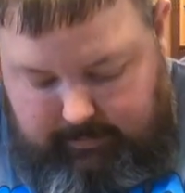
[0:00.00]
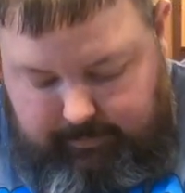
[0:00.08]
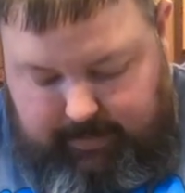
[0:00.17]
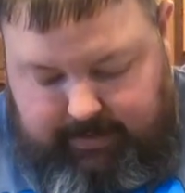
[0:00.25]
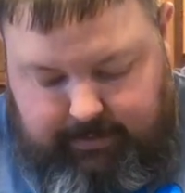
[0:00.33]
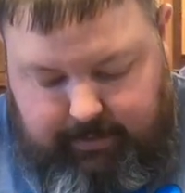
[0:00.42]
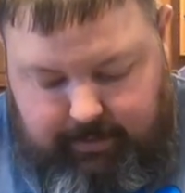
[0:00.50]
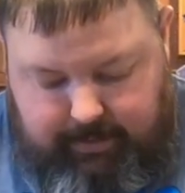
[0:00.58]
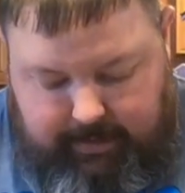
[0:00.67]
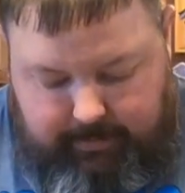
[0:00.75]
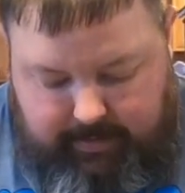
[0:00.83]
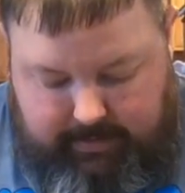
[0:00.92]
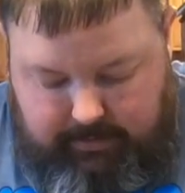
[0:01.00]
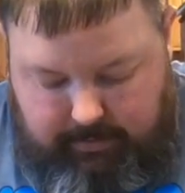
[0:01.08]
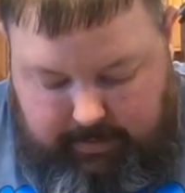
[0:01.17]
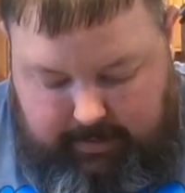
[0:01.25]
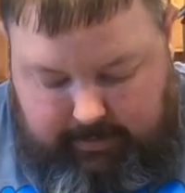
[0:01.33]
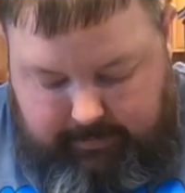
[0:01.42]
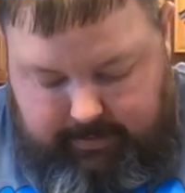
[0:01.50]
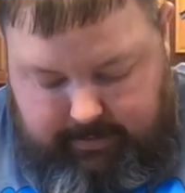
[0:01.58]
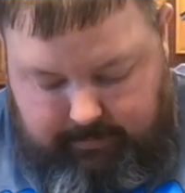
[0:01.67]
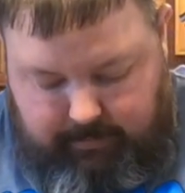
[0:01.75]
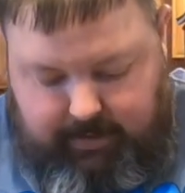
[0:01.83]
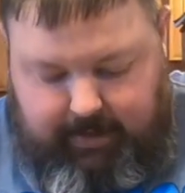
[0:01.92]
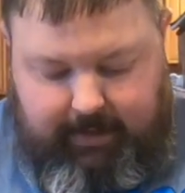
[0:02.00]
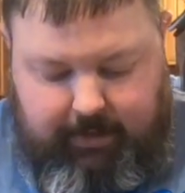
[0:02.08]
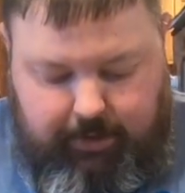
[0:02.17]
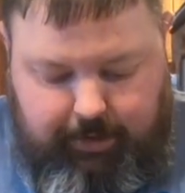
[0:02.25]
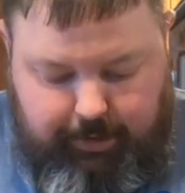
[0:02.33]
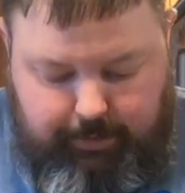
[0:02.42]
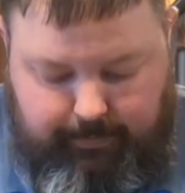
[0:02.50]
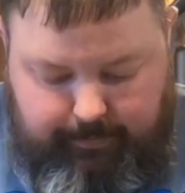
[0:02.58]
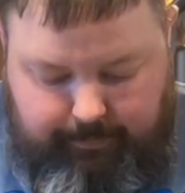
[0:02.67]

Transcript: This is our salmon that's going to give us some texture